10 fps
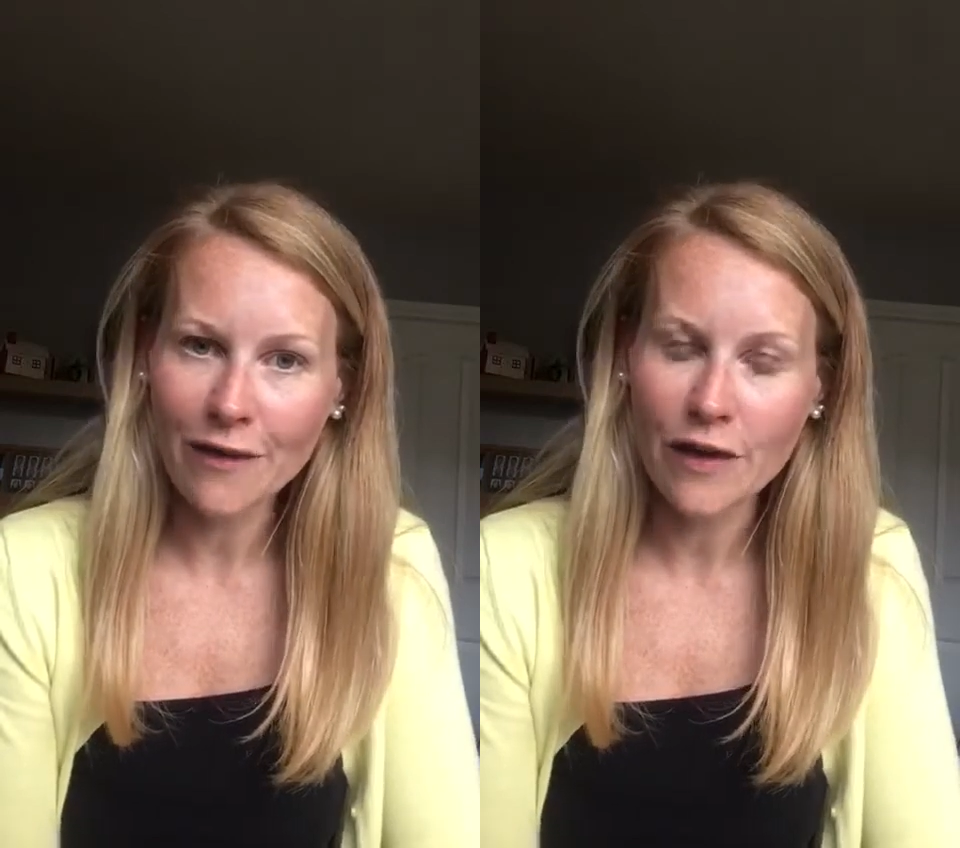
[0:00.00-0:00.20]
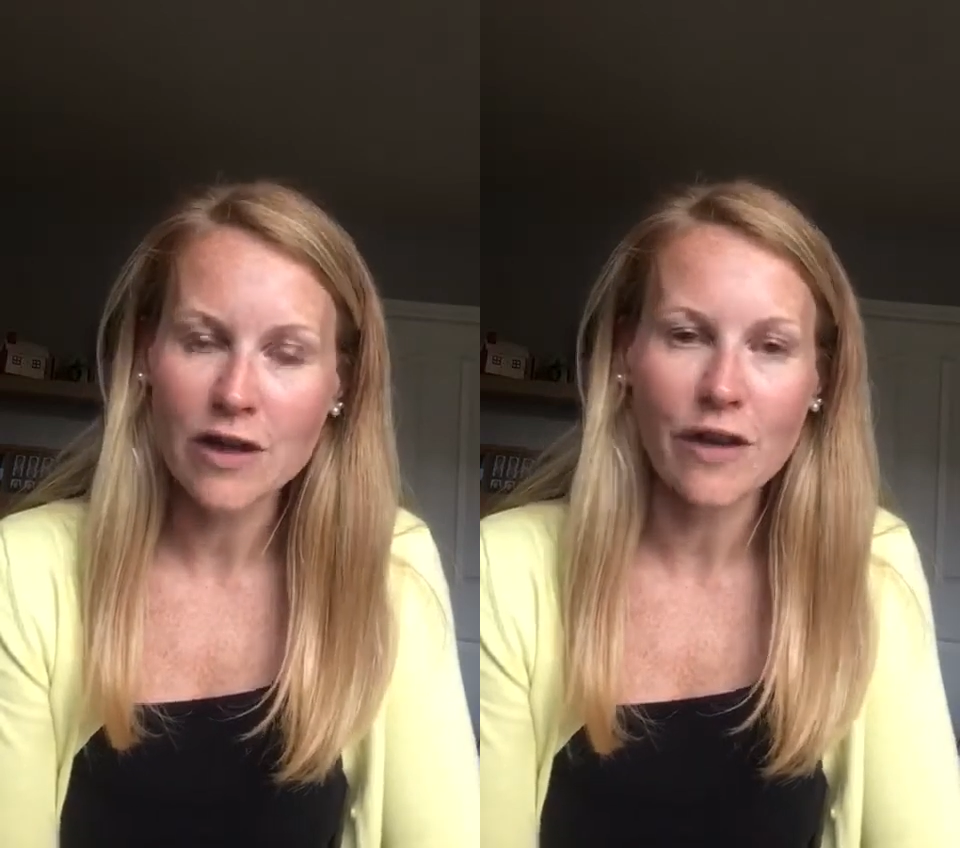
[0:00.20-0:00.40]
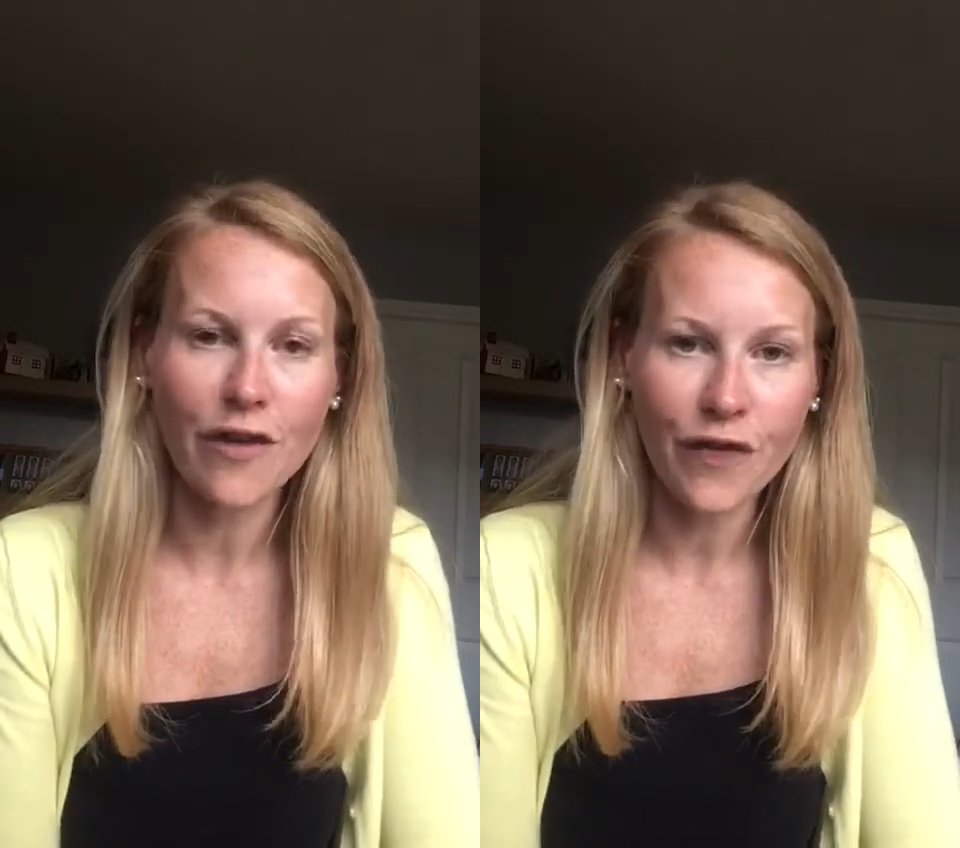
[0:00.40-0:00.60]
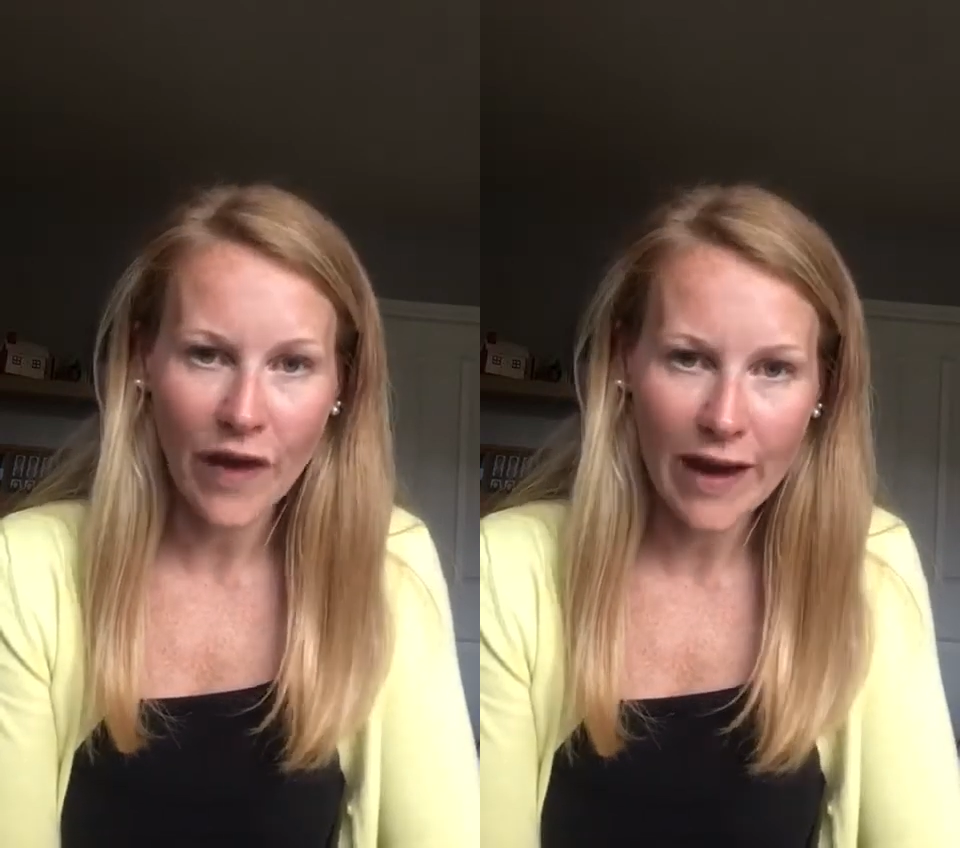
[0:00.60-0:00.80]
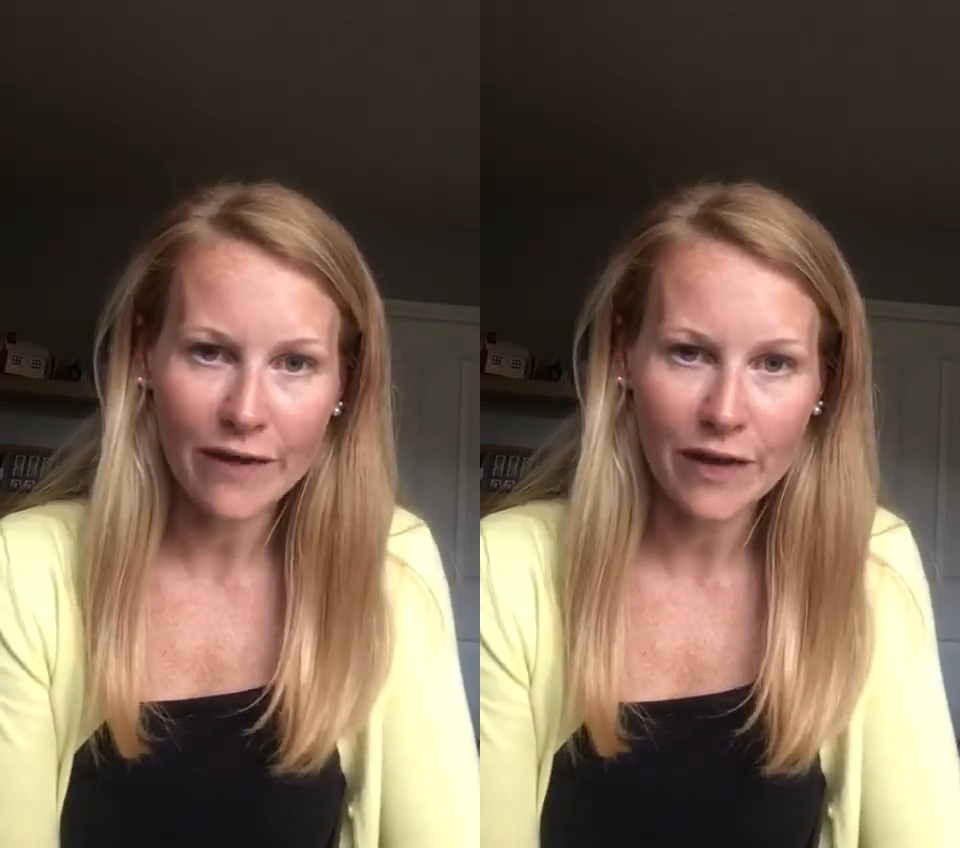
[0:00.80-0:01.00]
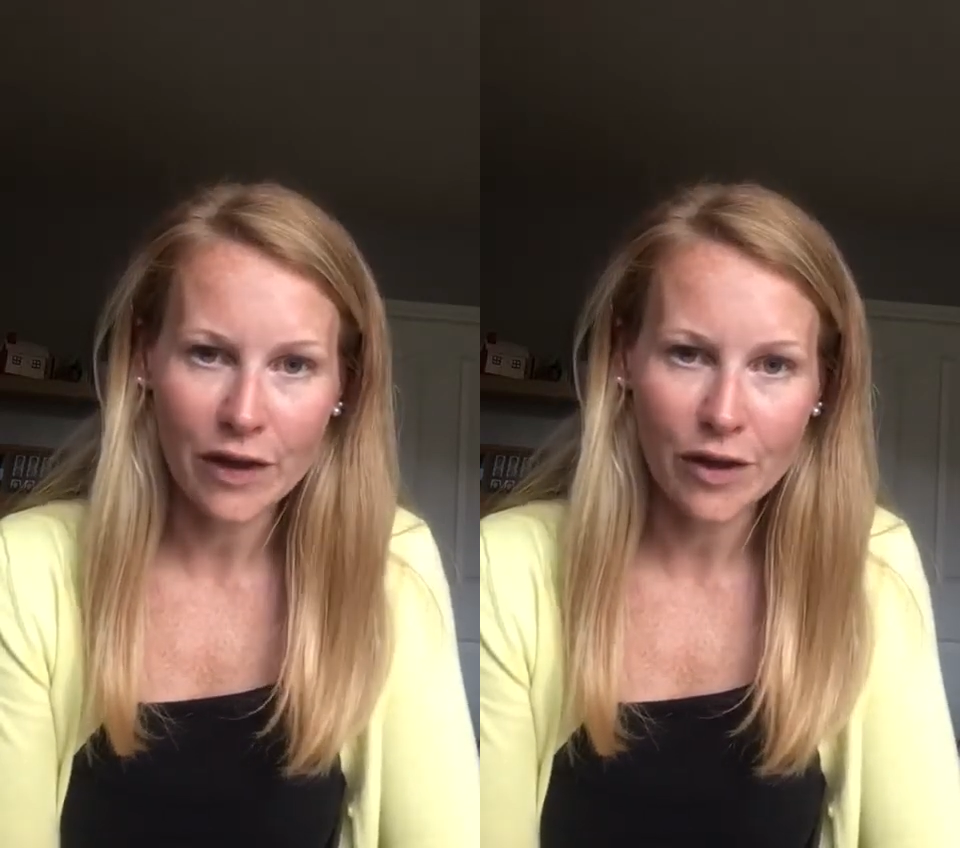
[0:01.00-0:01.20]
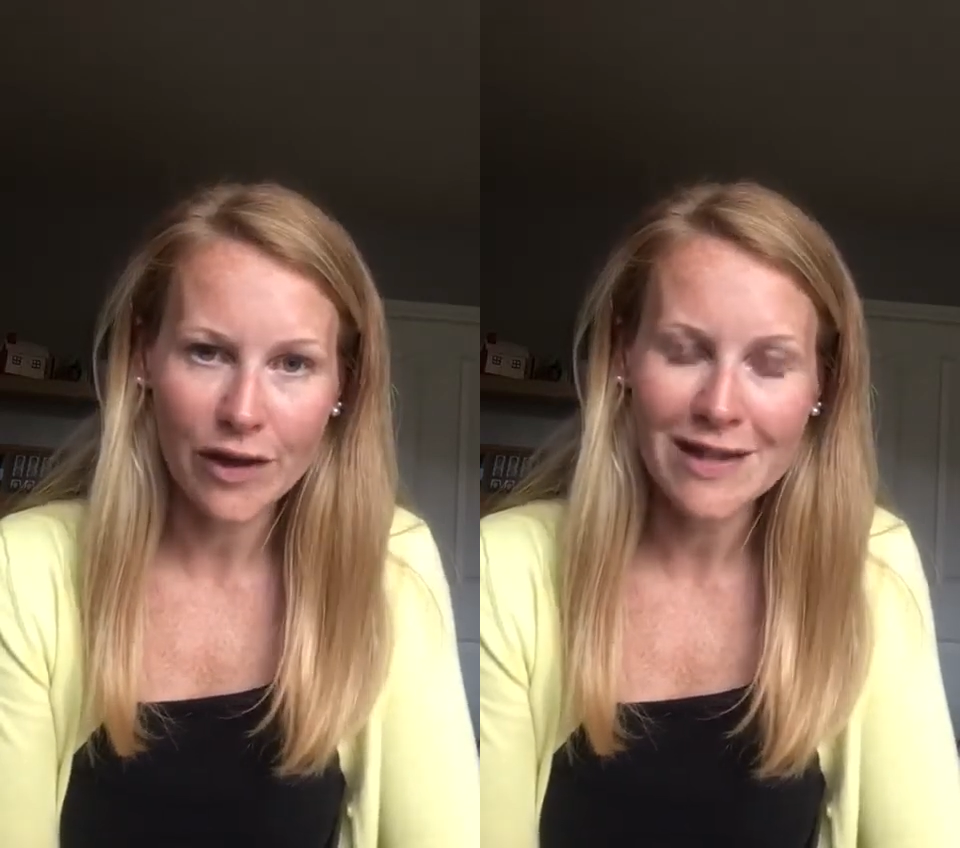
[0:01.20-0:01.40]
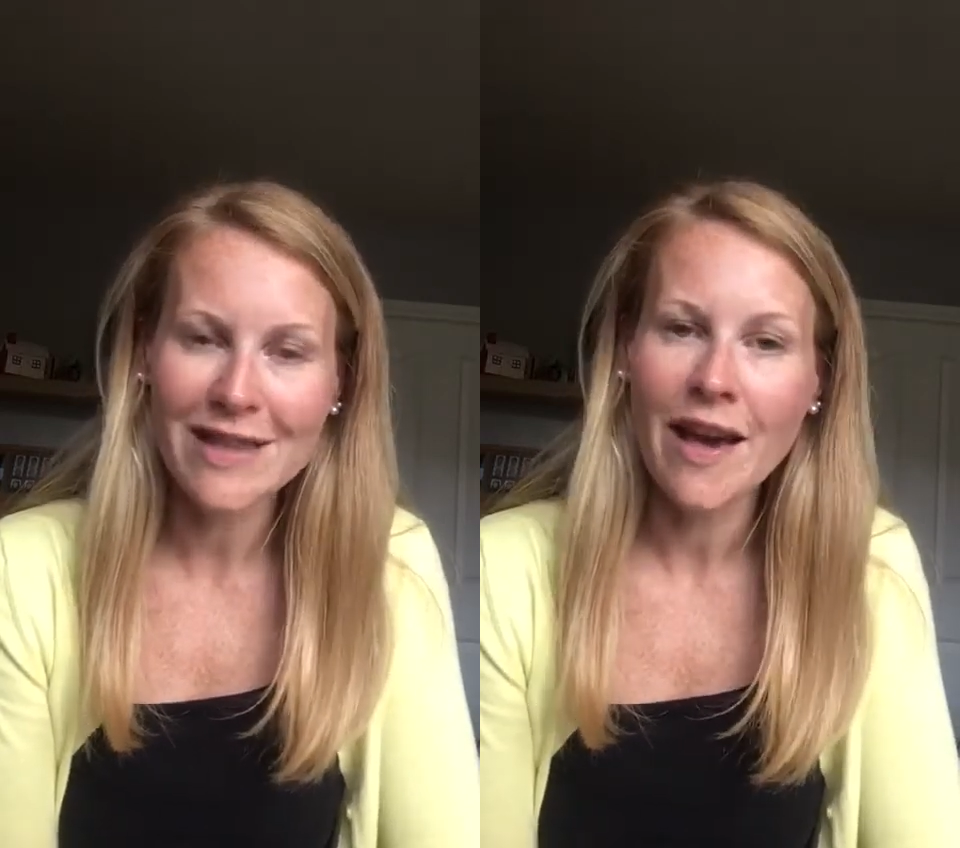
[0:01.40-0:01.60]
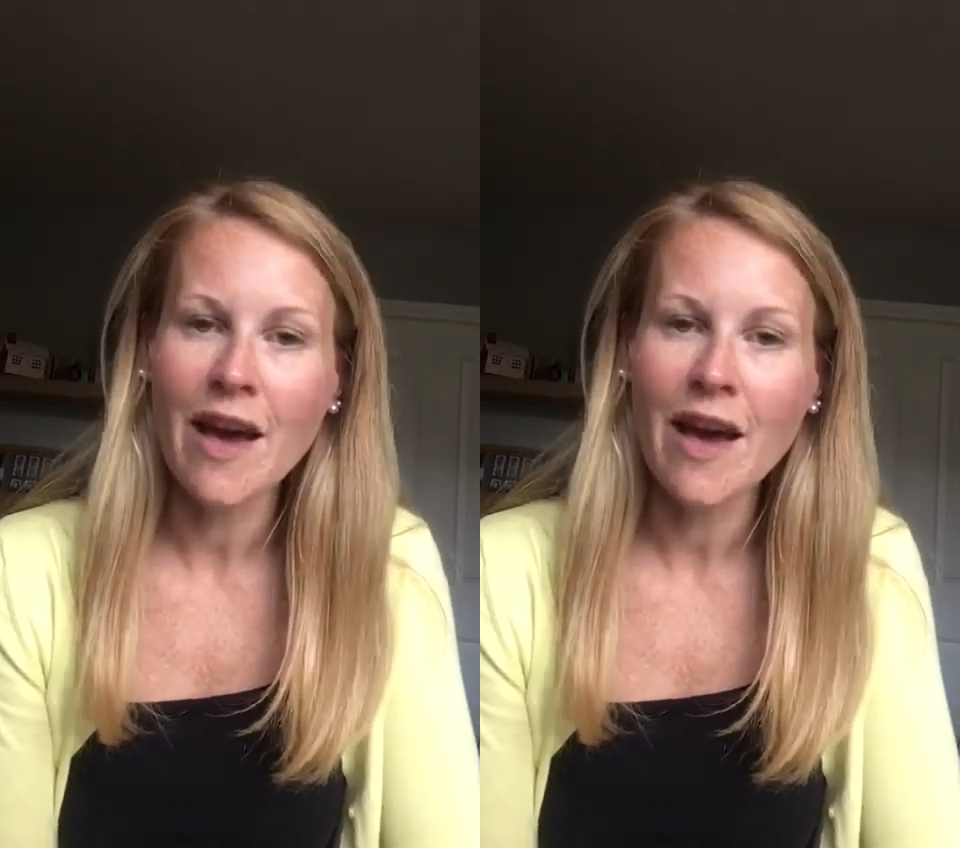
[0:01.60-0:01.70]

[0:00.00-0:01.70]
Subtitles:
There's a 5 in the units.